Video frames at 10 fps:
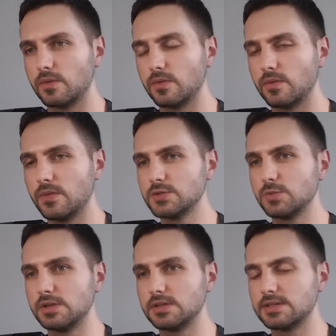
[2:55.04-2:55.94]
this
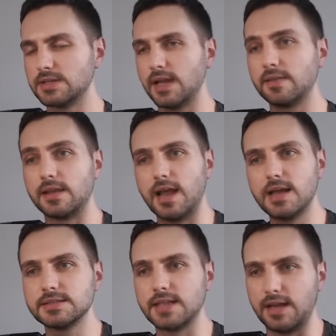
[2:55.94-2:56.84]
will select the
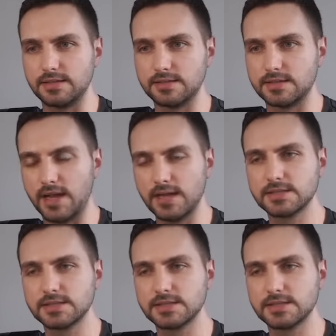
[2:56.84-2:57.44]
last highlighted text,